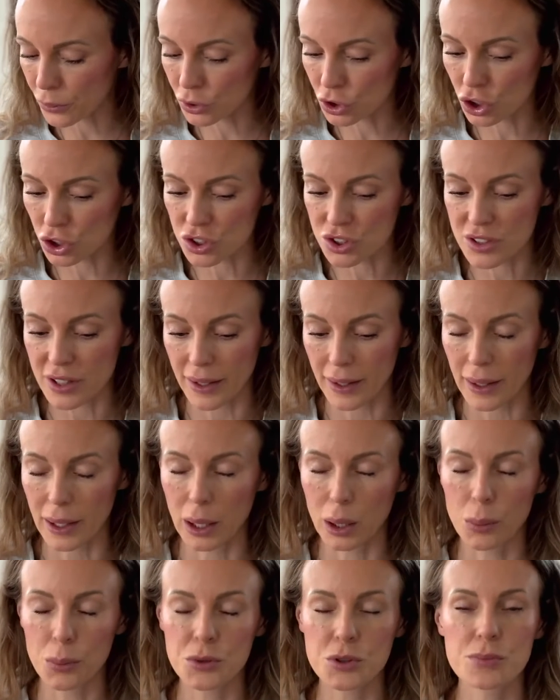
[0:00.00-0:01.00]
just
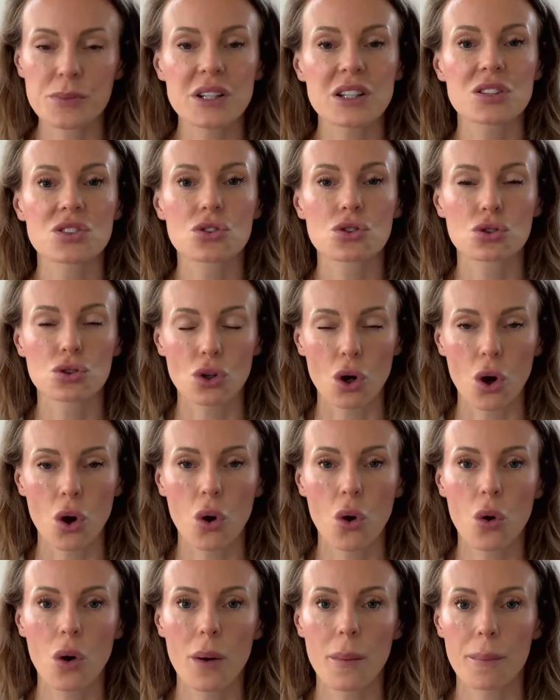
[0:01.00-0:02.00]
helps me
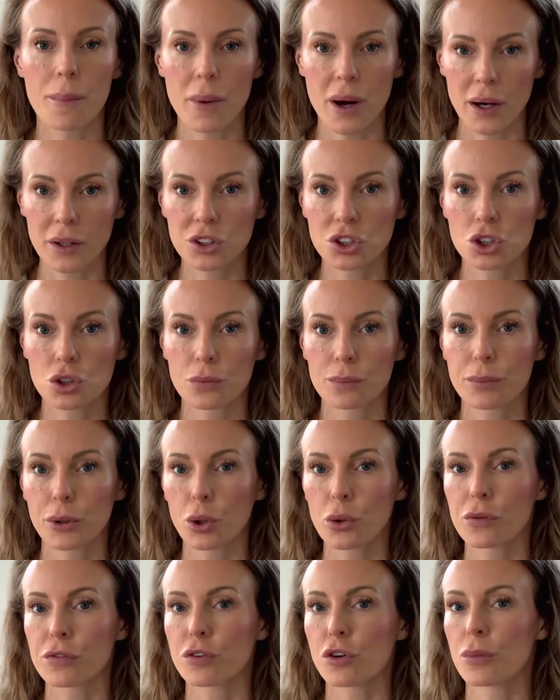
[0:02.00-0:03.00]
so much,
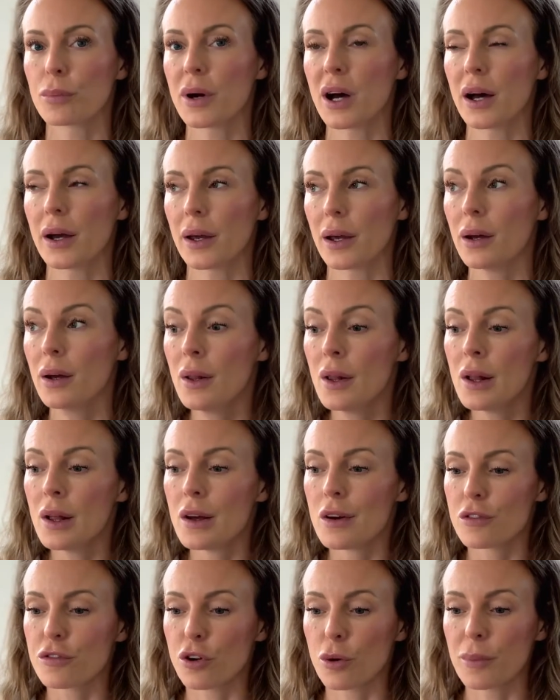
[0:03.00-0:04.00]
both for my
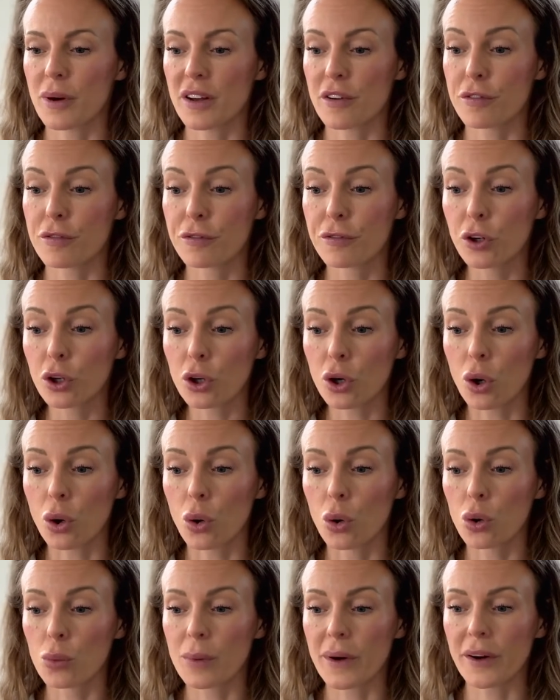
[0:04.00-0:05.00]

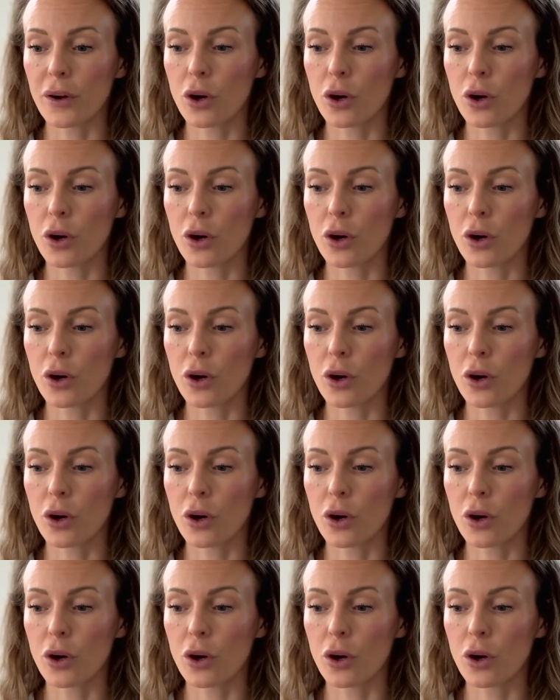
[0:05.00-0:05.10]
foothold, but